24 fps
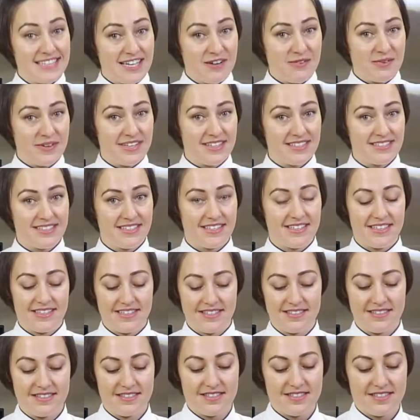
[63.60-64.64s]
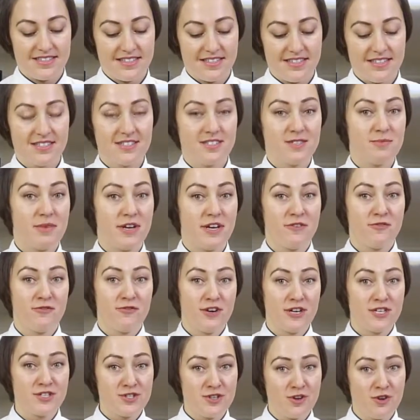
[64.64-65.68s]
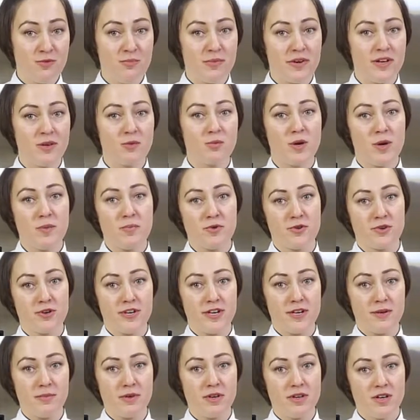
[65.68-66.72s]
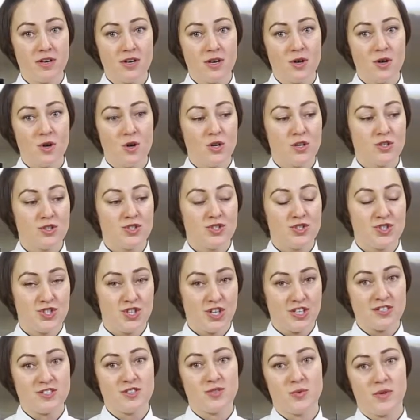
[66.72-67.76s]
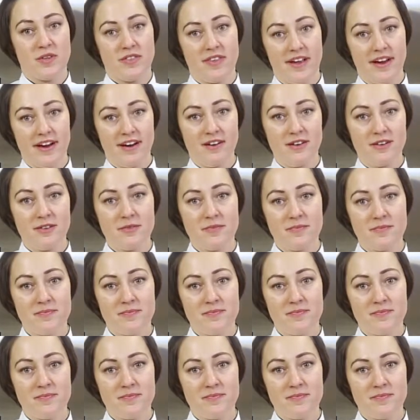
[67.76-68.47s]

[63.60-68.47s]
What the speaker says: how easy it is to make fresh homemade whipped cream just with air.